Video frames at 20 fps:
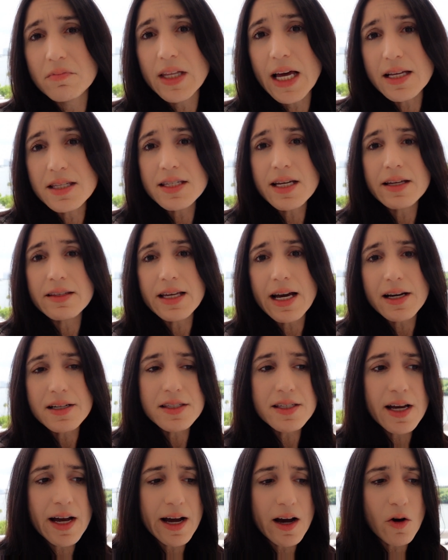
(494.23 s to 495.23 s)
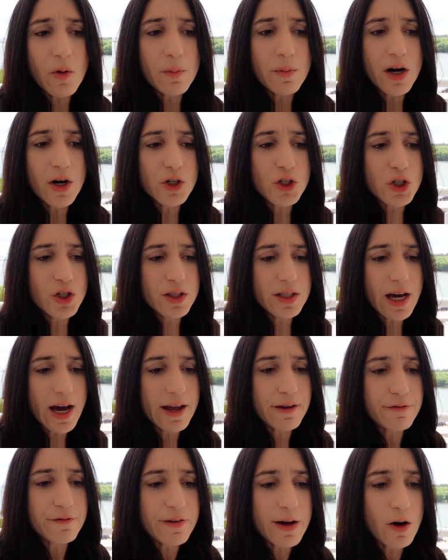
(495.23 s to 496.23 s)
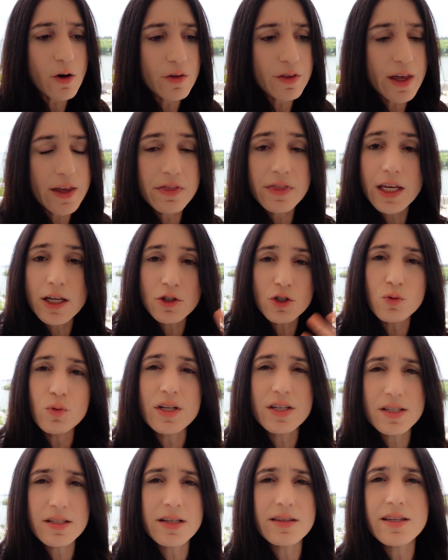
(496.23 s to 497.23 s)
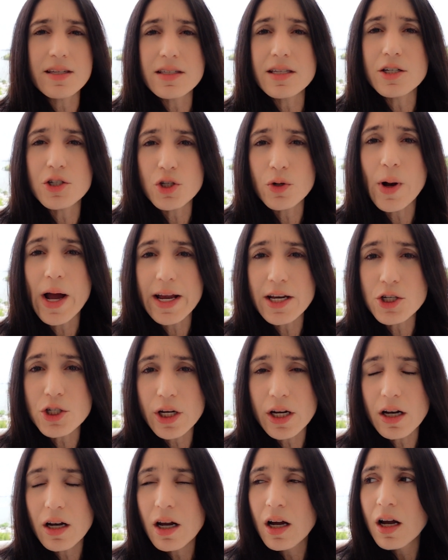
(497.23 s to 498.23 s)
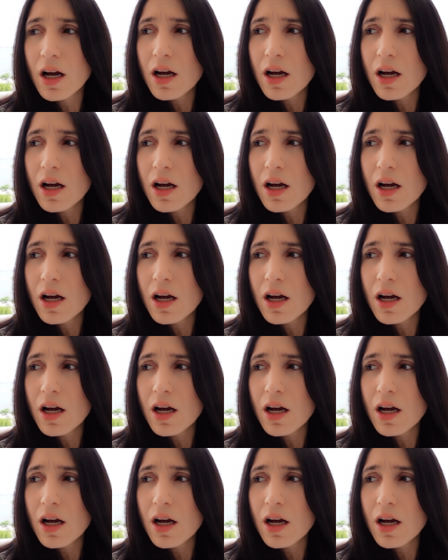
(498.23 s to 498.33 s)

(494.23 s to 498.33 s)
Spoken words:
That's how much I felt that they twisted the situation.